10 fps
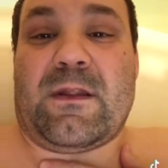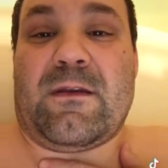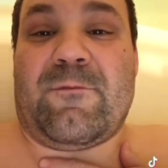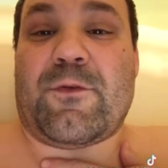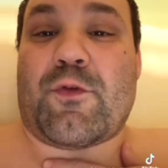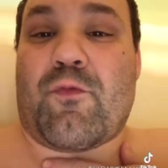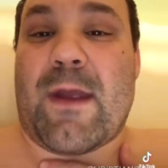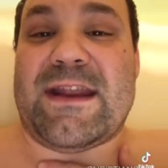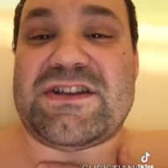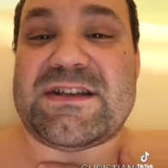for the
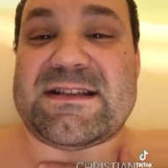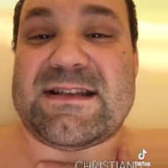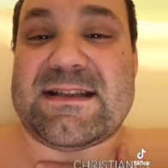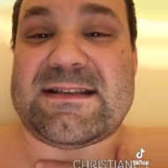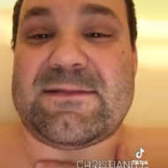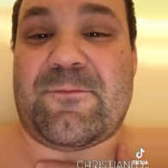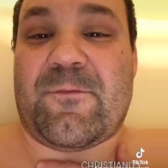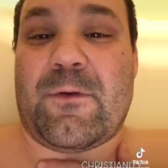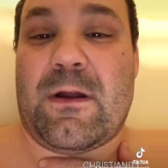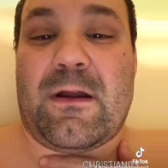righteousness
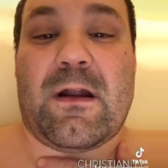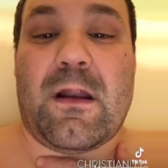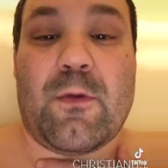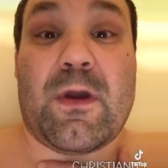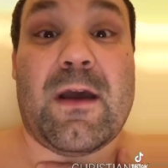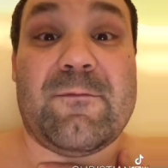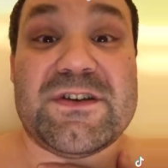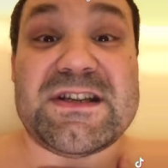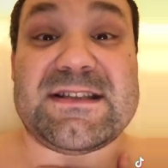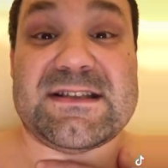cloak of
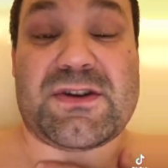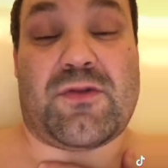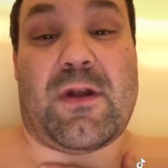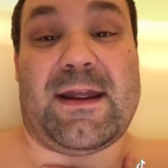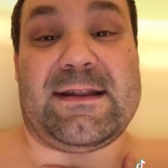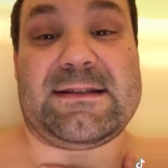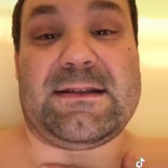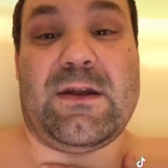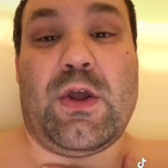Jesus Christ.